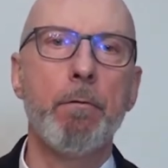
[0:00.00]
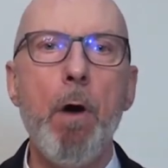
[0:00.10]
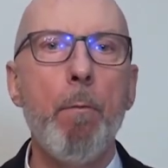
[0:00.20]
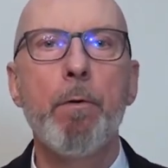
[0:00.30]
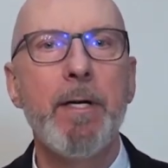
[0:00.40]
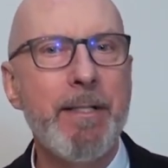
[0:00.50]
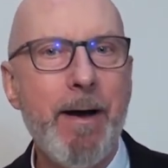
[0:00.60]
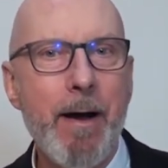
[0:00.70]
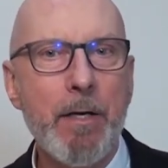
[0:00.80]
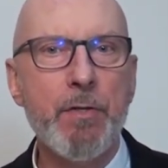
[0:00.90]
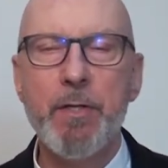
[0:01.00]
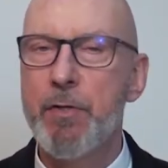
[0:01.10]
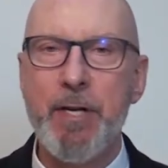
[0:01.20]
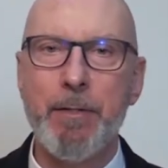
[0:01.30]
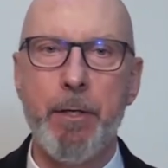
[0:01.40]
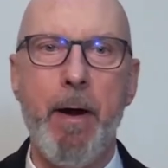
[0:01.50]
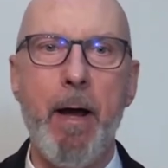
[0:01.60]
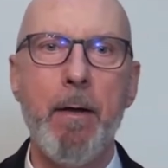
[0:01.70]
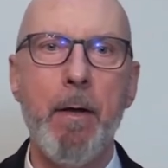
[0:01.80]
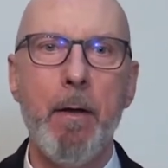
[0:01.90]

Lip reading: robber attacks, etc.